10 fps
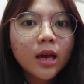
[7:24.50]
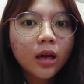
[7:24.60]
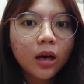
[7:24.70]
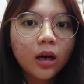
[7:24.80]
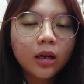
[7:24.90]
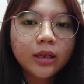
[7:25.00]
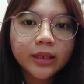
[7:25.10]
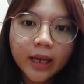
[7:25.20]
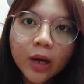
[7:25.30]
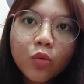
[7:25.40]
The
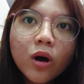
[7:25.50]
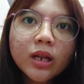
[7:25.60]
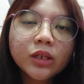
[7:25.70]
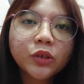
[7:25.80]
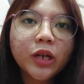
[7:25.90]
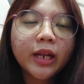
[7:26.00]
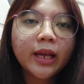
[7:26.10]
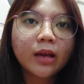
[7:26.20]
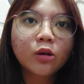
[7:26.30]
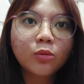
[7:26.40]
second one is training
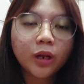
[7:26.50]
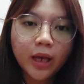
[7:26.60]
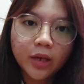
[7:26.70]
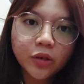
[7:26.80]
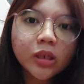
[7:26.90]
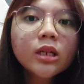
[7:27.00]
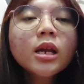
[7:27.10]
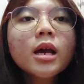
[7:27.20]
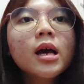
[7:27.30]
and communication.